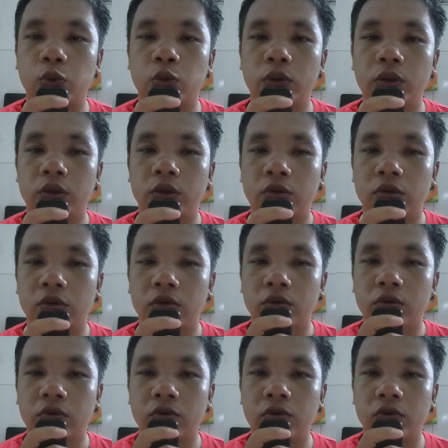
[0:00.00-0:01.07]
Lucas
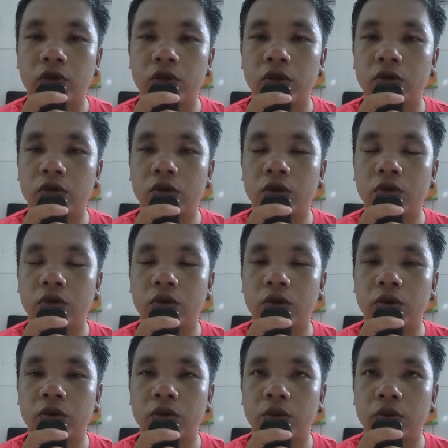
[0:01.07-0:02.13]
felt a sense of
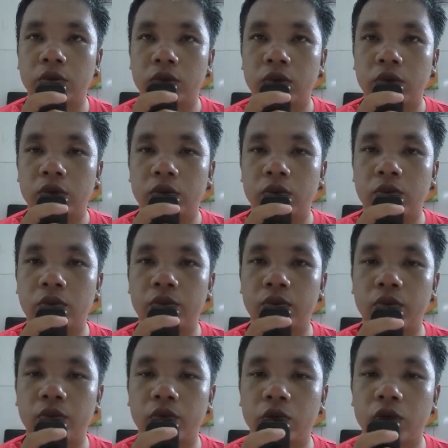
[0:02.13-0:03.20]
comfort.
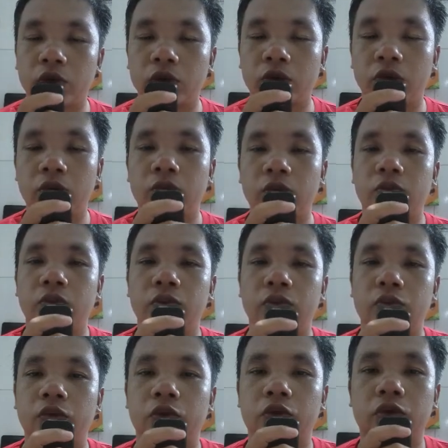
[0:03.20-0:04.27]
He couldn't believe
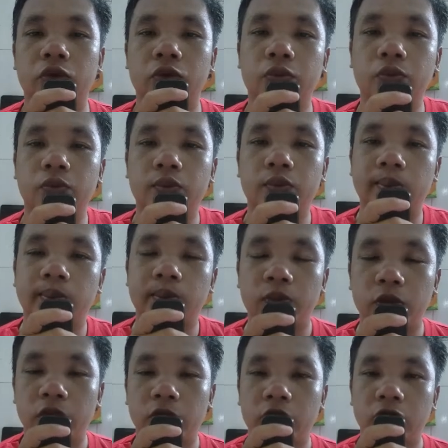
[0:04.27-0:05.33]
that in this remote
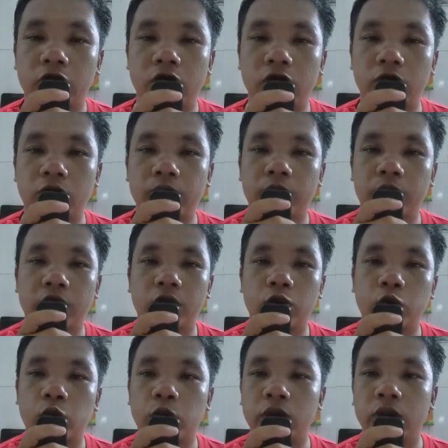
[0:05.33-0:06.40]
wilderness,
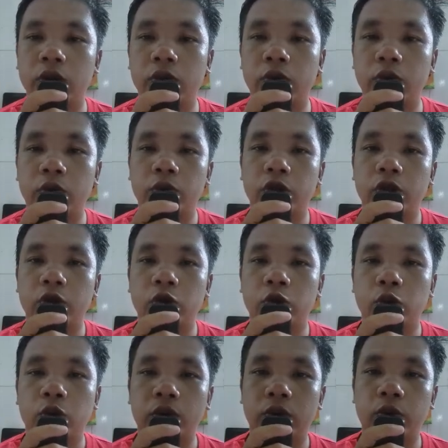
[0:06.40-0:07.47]
a seemingly
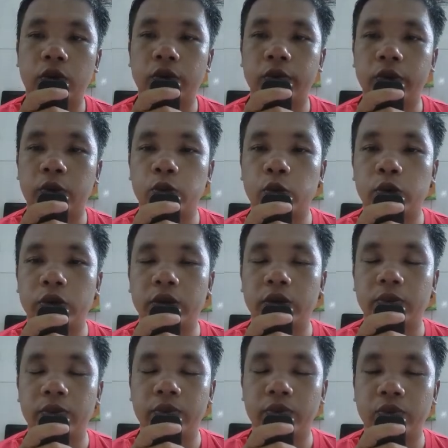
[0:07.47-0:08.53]
ordinary girl had
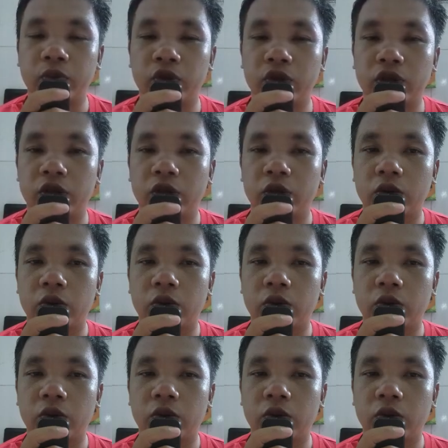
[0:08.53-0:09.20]
become his savior.